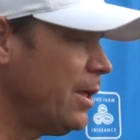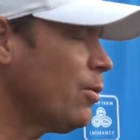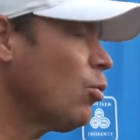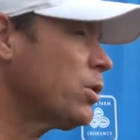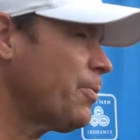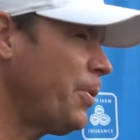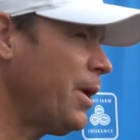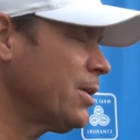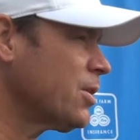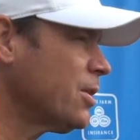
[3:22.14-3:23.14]
It
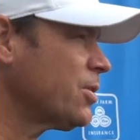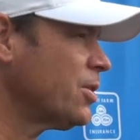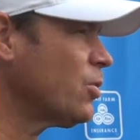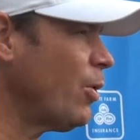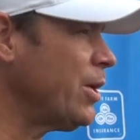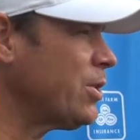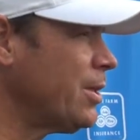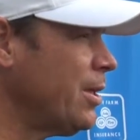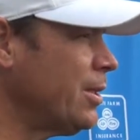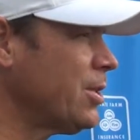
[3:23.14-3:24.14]
depends on the
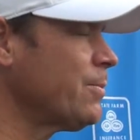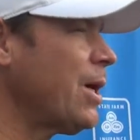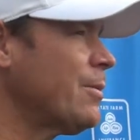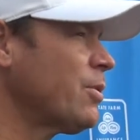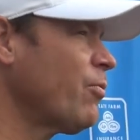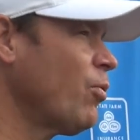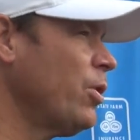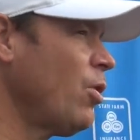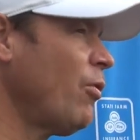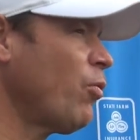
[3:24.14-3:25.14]
situation, and sometimes if
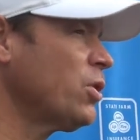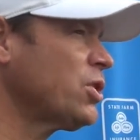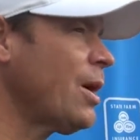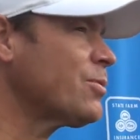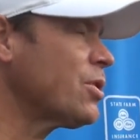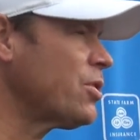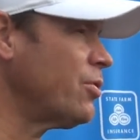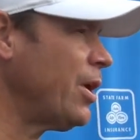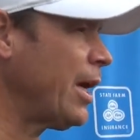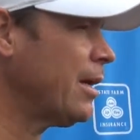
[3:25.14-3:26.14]
we're
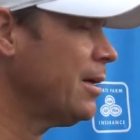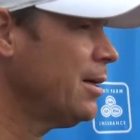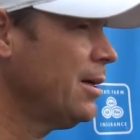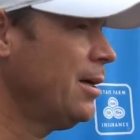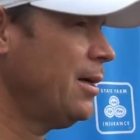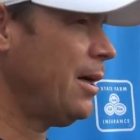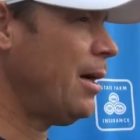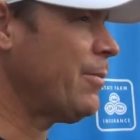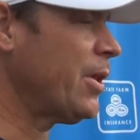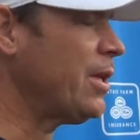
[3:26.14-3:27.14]
substituting,
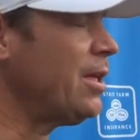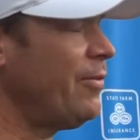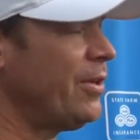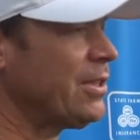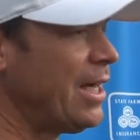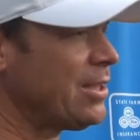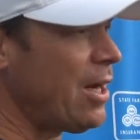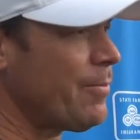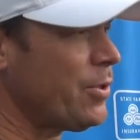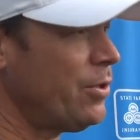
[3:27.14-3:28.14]
then the defense has
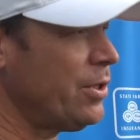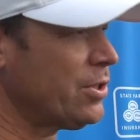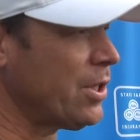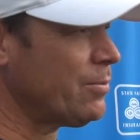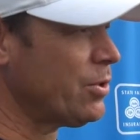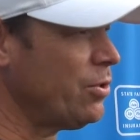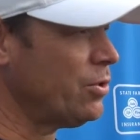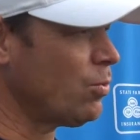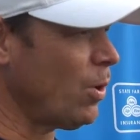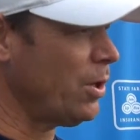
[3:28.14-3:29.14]
an opportunity to substitute
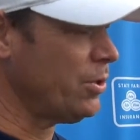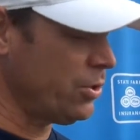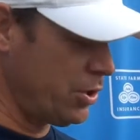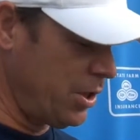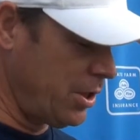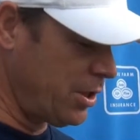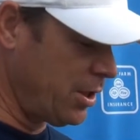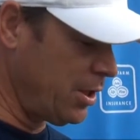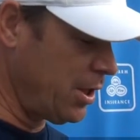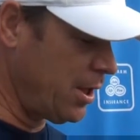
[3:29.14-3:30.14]
as well, and you'll see that
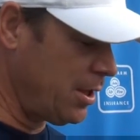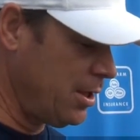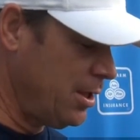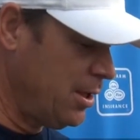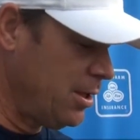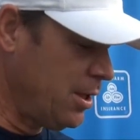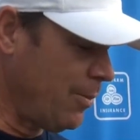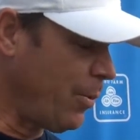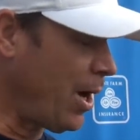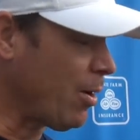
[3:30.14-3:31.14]
the
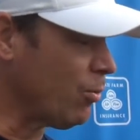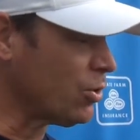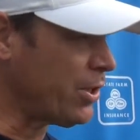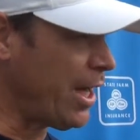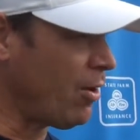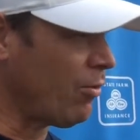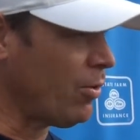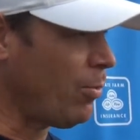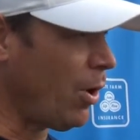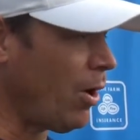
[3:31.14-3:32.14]
umpire will stand over
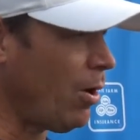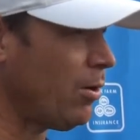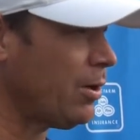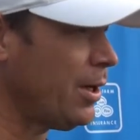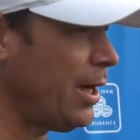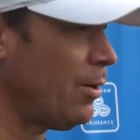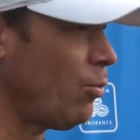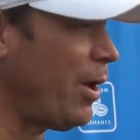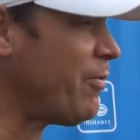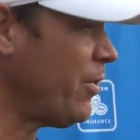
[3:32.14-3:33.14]
the ball
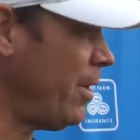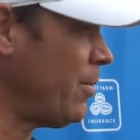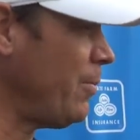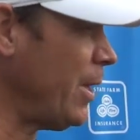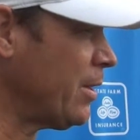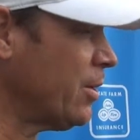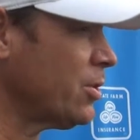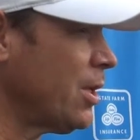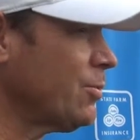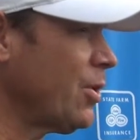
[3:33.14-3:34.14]
and wait for them to make their
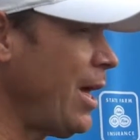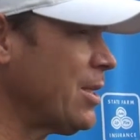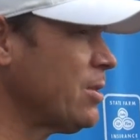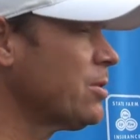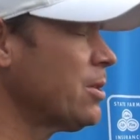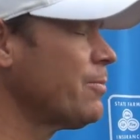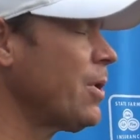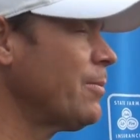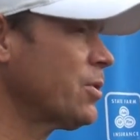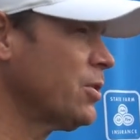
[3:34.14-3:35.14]
sub. So that
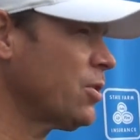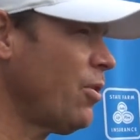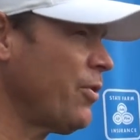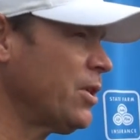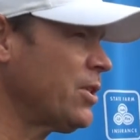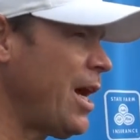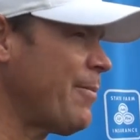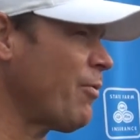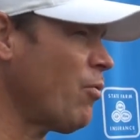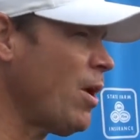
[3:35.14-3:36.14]
sometimes can slow things
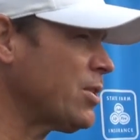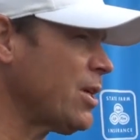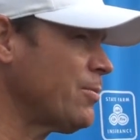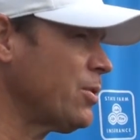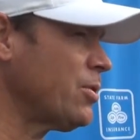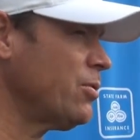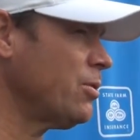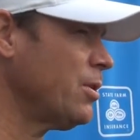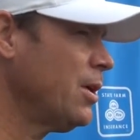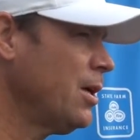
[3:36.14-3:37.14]
down. But if we're not
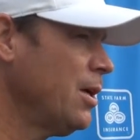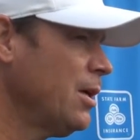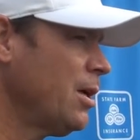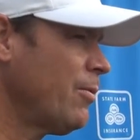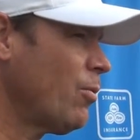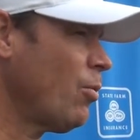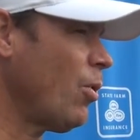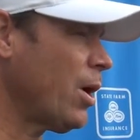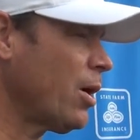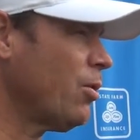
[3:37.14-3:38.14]
substituting, I mean, we
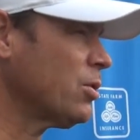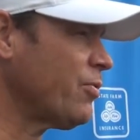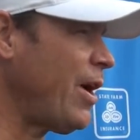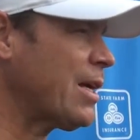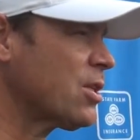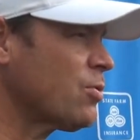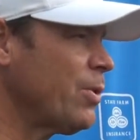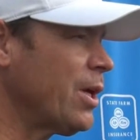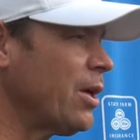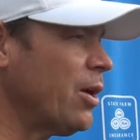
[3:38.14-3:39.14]
want to go as fast as
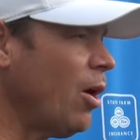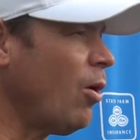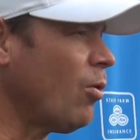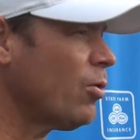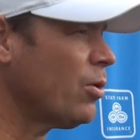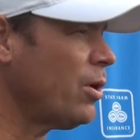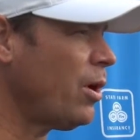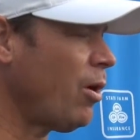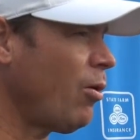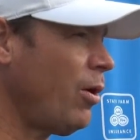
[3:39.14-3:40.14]
we can go. You
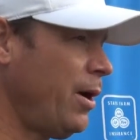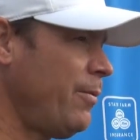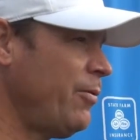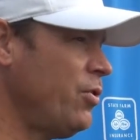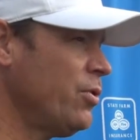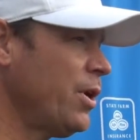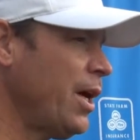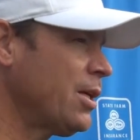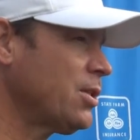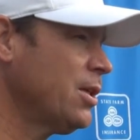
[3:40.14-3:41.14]
know, if you can
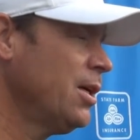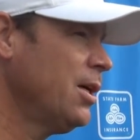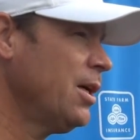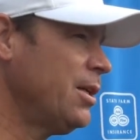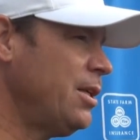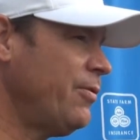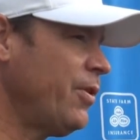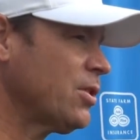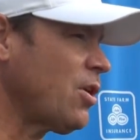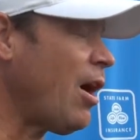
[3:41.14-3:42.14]
catch a
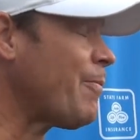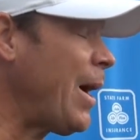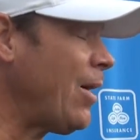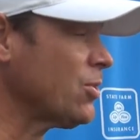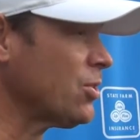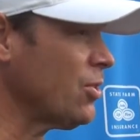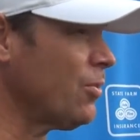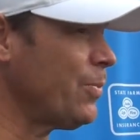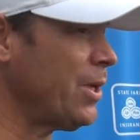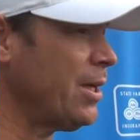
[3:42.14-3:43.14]
defense off balance a
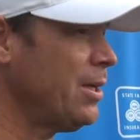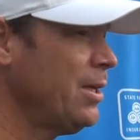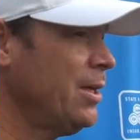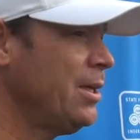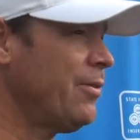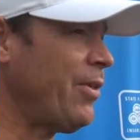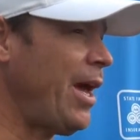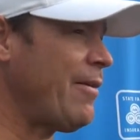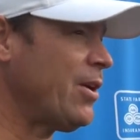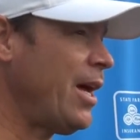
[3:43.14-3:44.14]
little bit, if
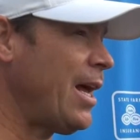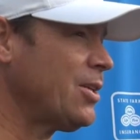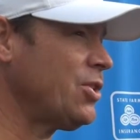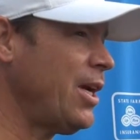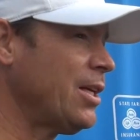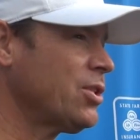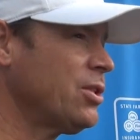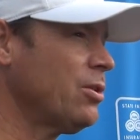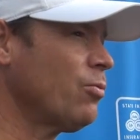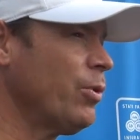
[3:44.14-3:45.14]
they haven't had a chance
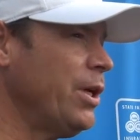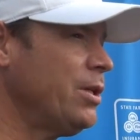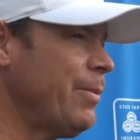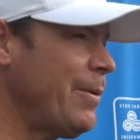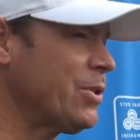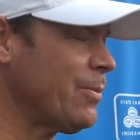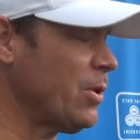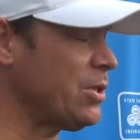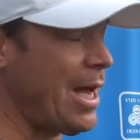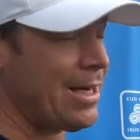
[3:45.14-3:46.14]
to read maybe some
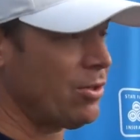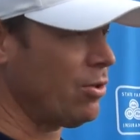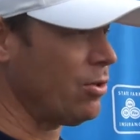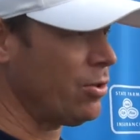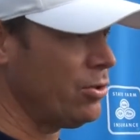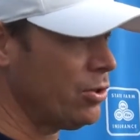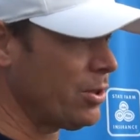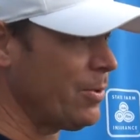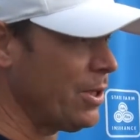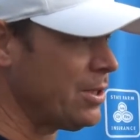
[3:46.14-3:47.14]
of the tactical clues,
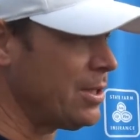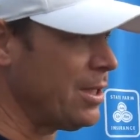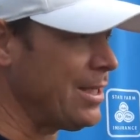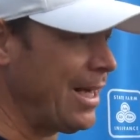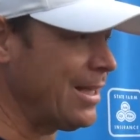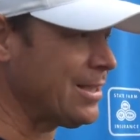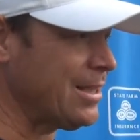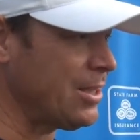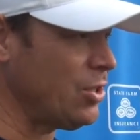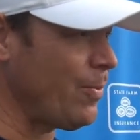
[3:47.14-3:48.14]
some of the
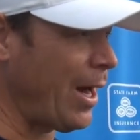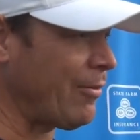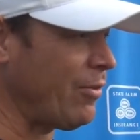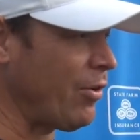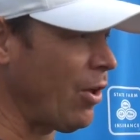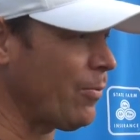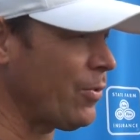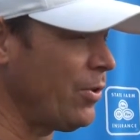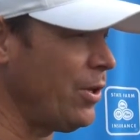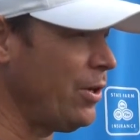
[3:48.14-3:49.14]
tendencies that you might have developed
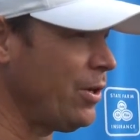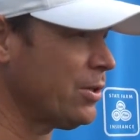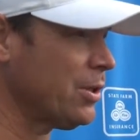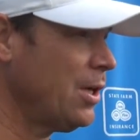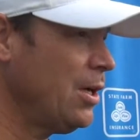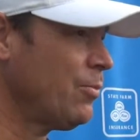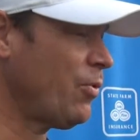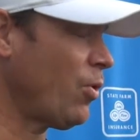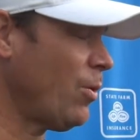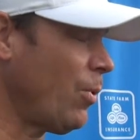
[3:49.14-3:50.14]
through the years
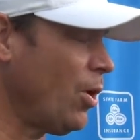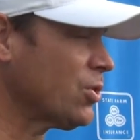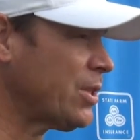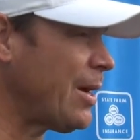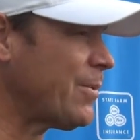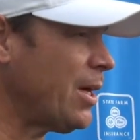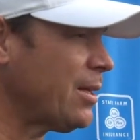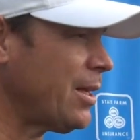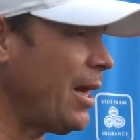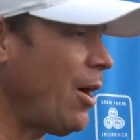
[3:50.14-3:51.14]
before the ball snapped,
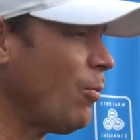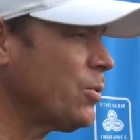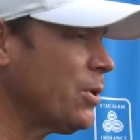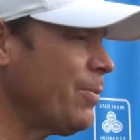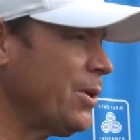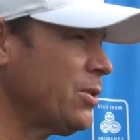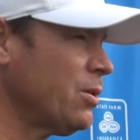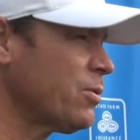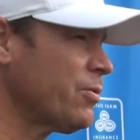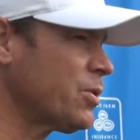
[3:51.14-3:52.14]
that helps you. But in
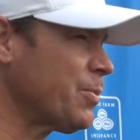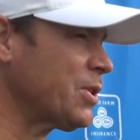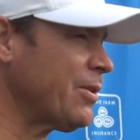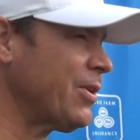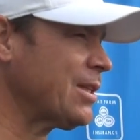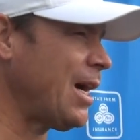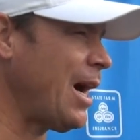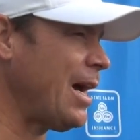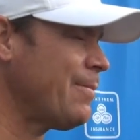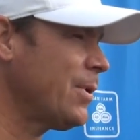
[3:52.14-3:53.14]
terms of a specific
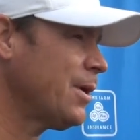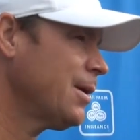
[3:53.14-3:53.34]
time,